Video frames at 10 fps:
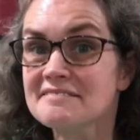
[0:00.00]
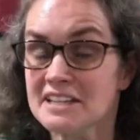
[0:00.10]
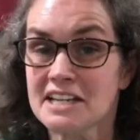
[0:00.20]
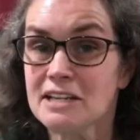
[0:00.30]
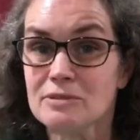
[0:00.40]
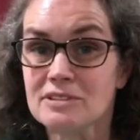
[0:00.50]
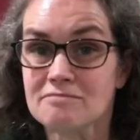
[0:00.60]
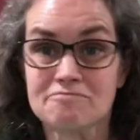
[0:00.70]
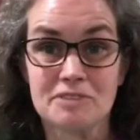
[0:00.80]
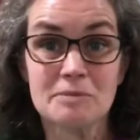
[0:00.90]
that he was
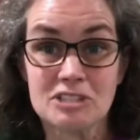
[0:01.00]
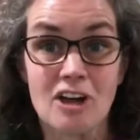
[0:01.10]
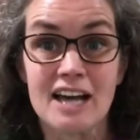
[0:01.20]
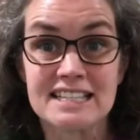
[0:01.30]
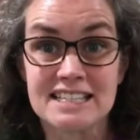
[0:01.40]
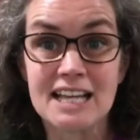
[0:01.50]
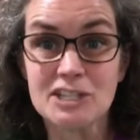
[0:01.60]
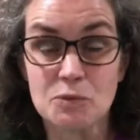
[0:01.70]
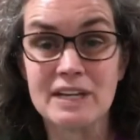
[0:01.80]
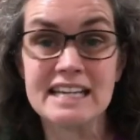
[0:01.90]
pretty much God's son,
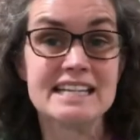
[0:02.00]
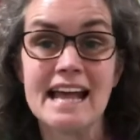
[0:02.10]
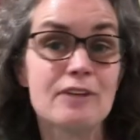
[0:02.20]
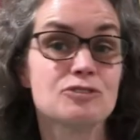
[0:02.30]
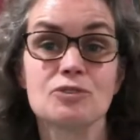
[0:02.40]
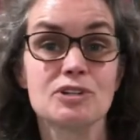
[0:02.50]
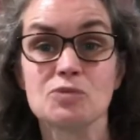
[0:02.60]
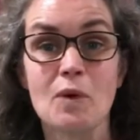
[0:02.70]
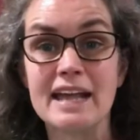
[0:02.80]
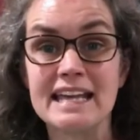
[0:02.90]
is what he announced on
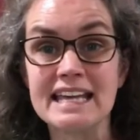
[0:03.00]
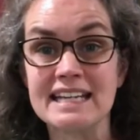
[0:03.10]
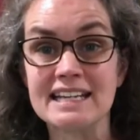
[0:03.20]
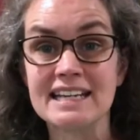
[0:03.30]
his way in.